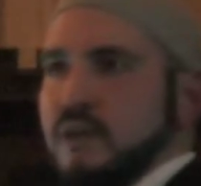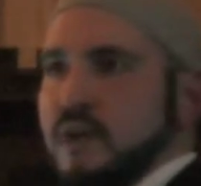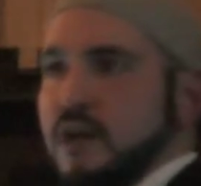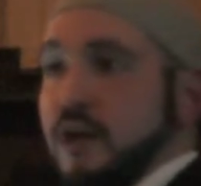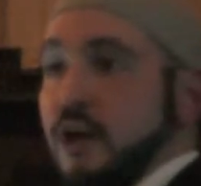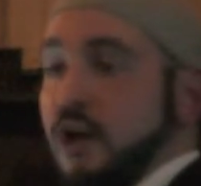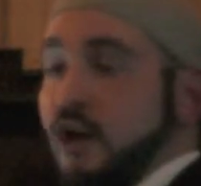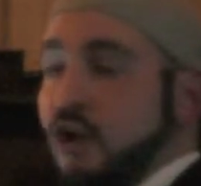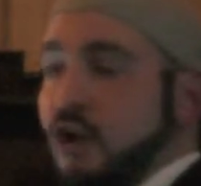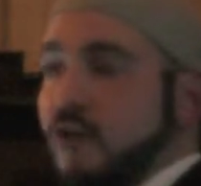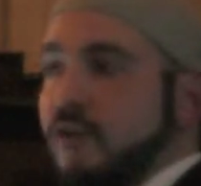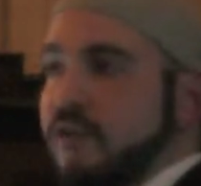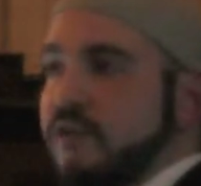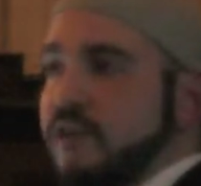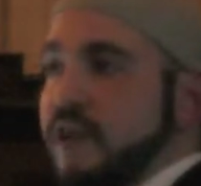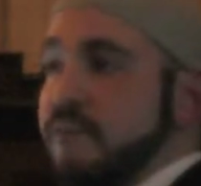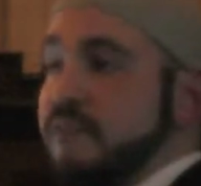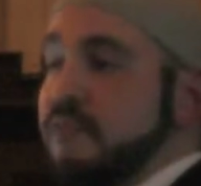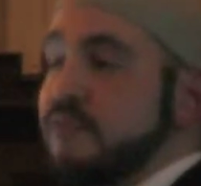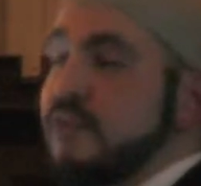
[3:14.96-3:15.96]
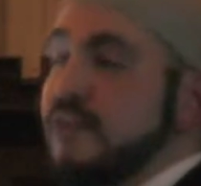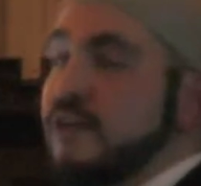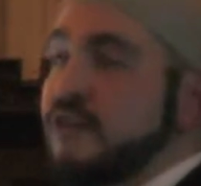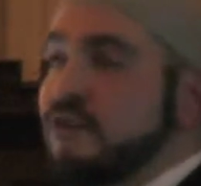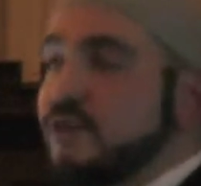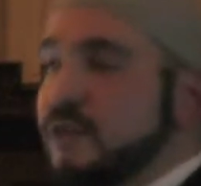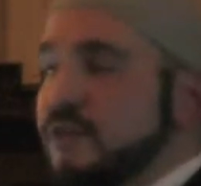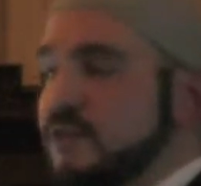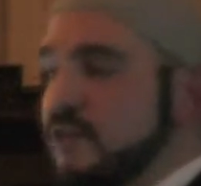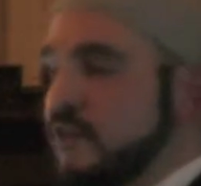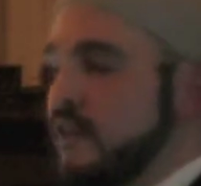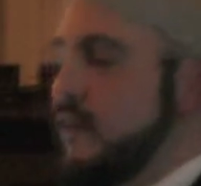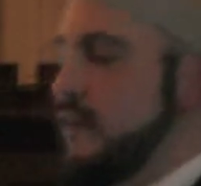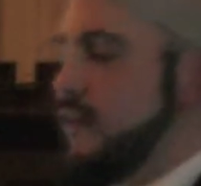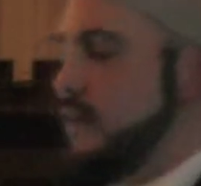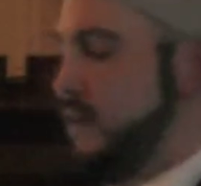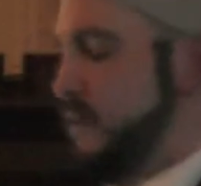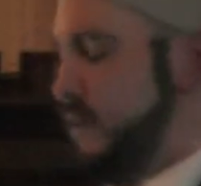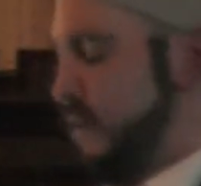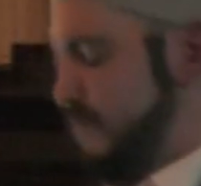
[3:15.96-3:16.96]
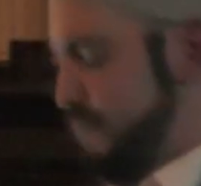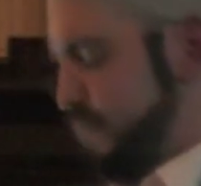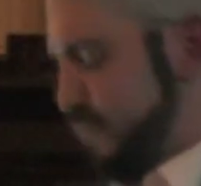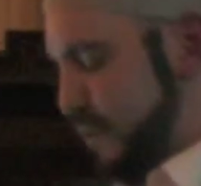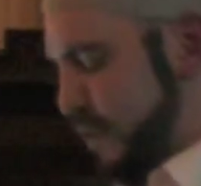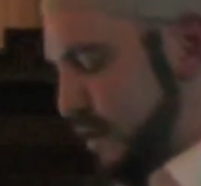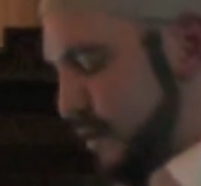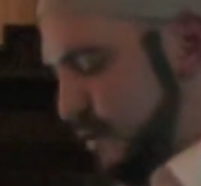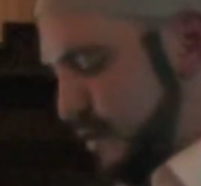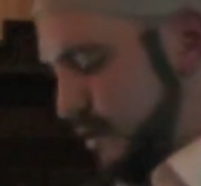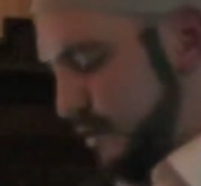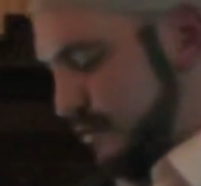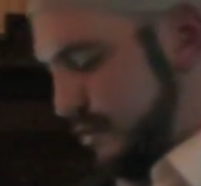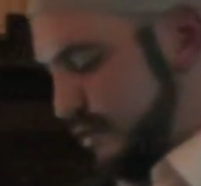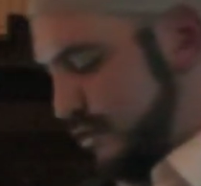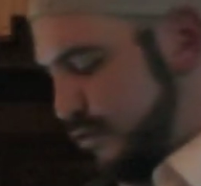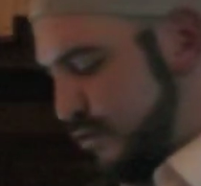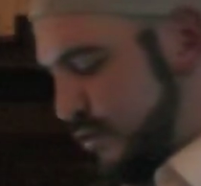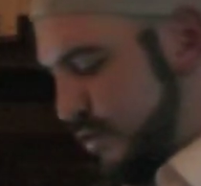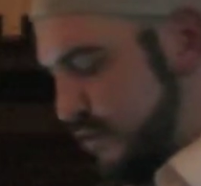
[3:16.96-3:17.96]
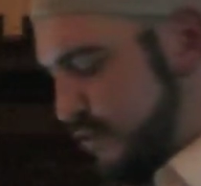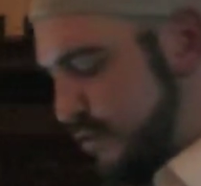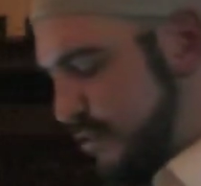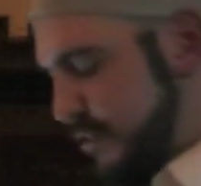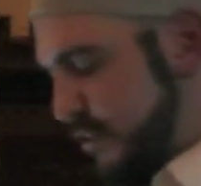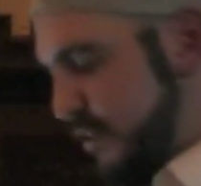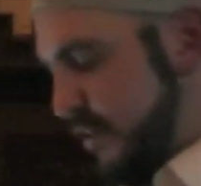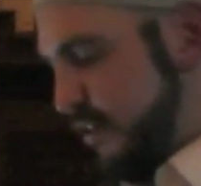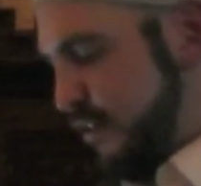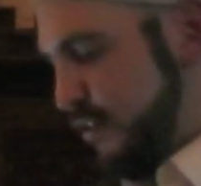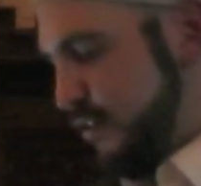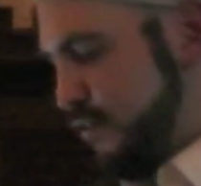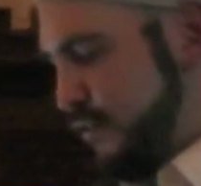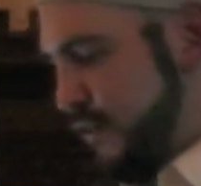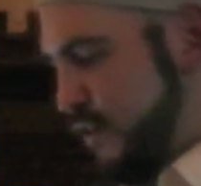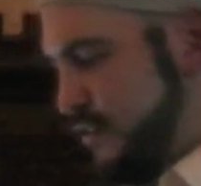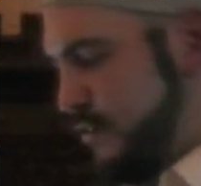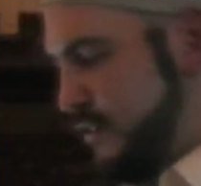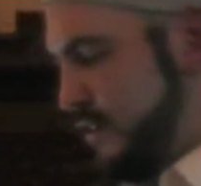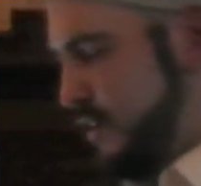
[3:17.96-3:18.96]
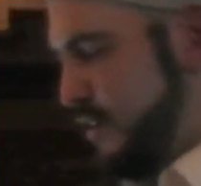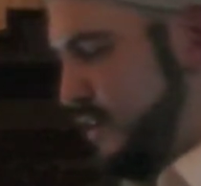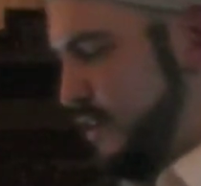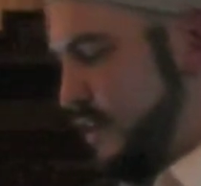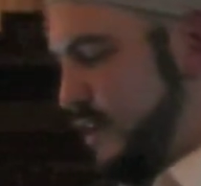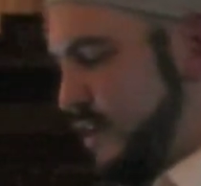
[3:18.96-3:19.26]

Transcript: And a lot of the time. There was an interesting study in Central London University